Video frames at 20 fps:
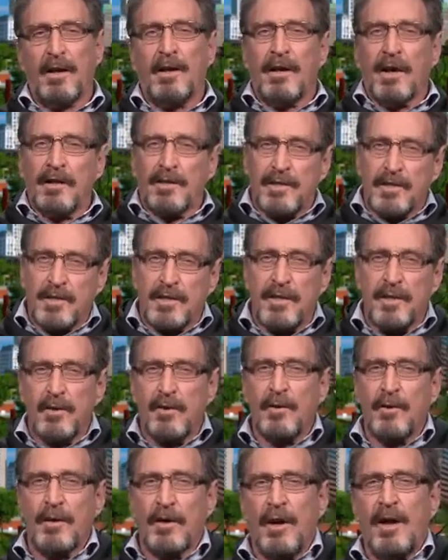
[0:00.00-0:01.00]
It's
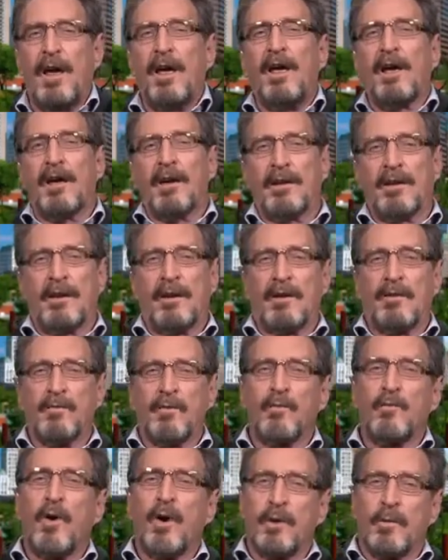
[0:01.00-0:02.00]
still ahead
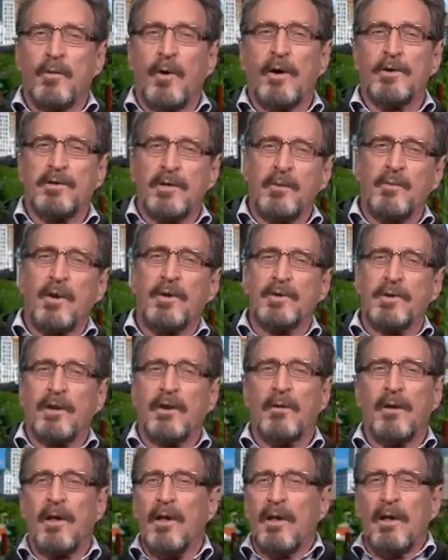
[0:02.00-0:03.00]
from what it was 2 months
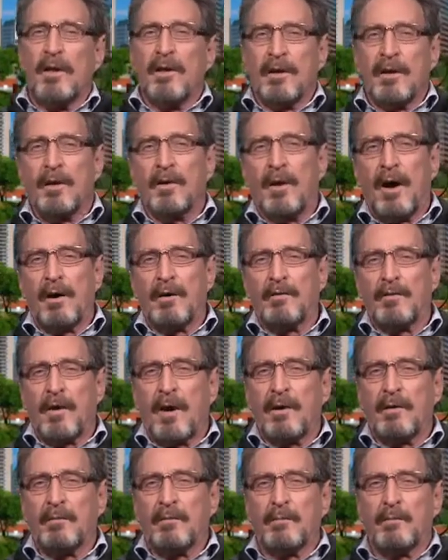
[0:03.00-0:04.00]
ago. You
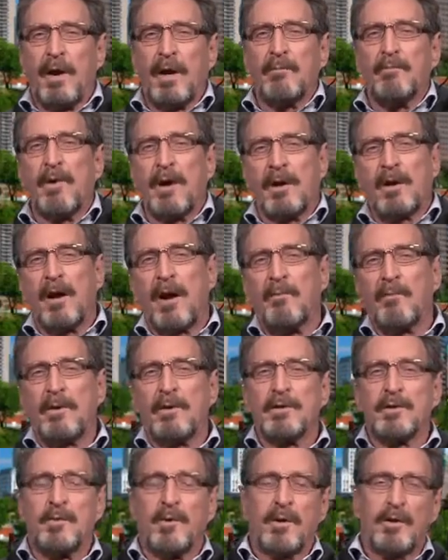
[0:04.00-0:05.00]
know, my
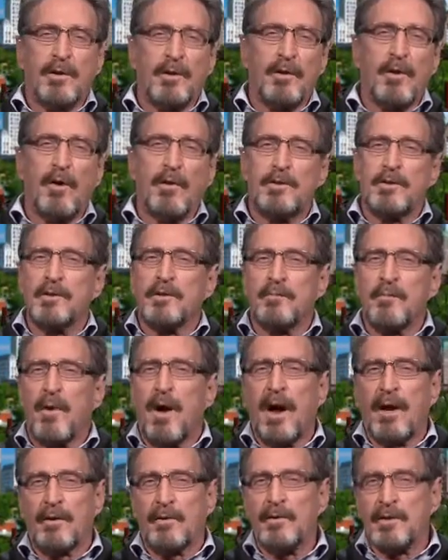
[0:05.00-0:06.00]
company is one of the largest
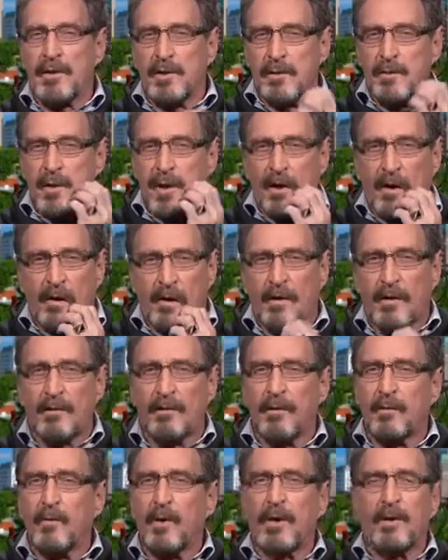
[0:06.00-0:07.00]
miners in America,
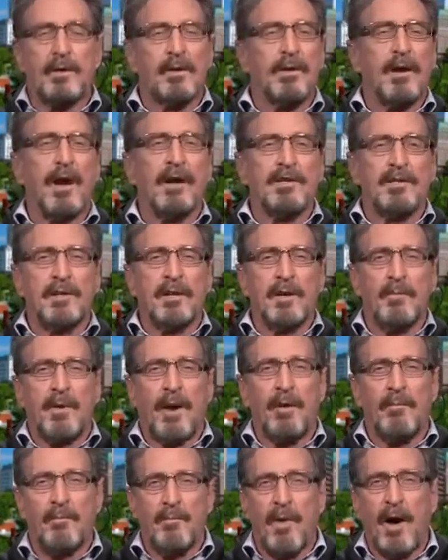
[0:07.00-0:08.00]
and one of the nice things
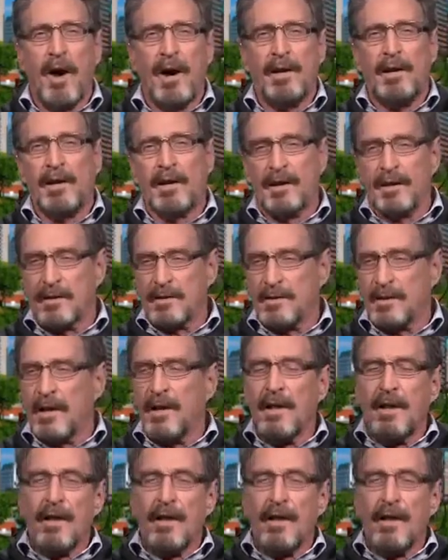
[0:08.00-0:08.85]
about mining is